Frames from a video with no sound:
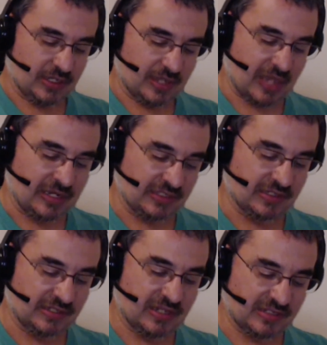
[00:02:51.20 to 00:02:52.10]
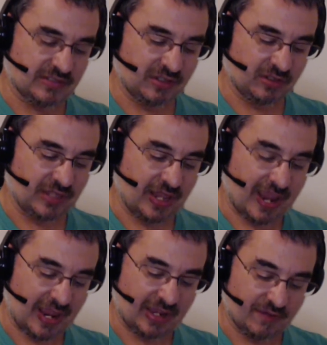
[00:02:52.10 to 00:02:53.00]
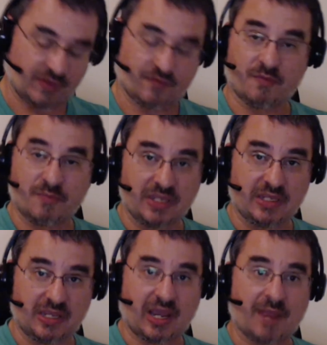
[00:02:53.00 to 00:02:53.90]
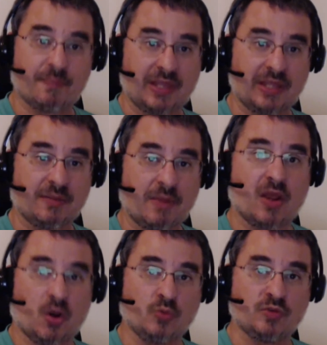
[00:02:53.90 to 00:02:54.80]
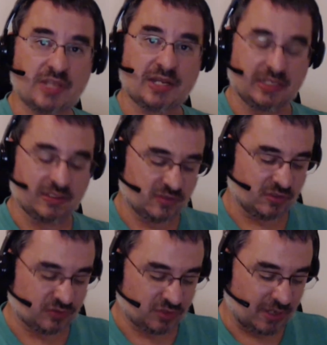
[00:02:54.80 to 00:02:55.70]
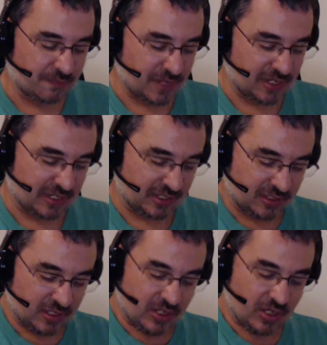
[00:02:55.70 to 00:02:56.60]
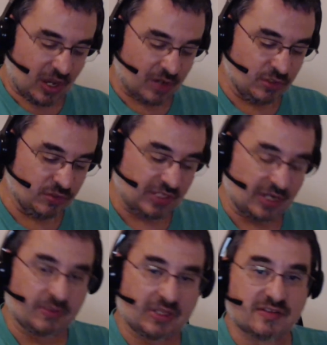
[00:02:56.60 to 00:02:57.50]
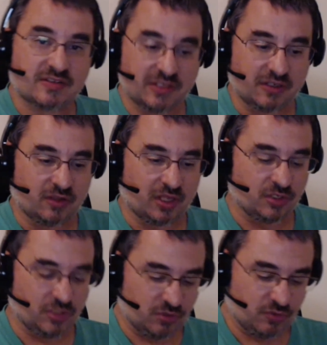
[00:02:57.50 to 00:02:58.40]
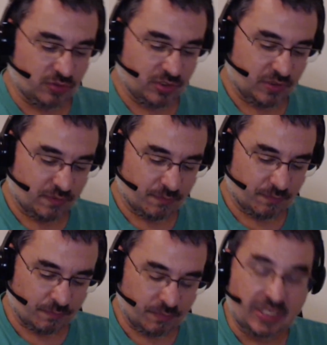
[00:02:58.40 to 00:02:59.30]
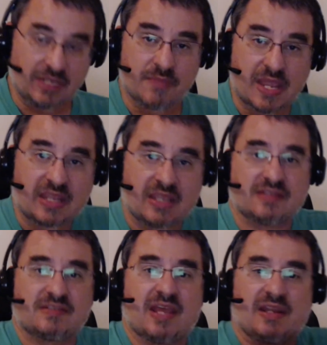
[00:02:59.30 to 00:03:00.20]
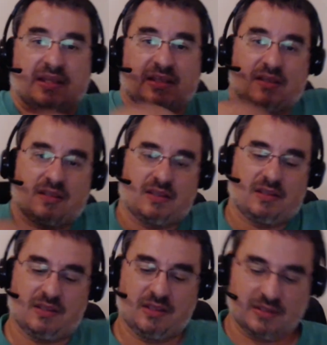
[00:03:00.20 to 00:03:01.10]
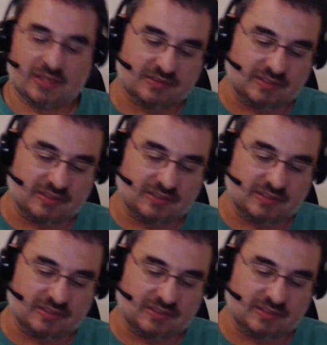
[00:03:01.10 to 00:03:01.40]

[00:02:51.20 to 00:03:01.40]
and it doesn't necessarily have, like for me, I play in my own settings. Sure, I'm making a new setting, but that's still a new me making a setting. That's the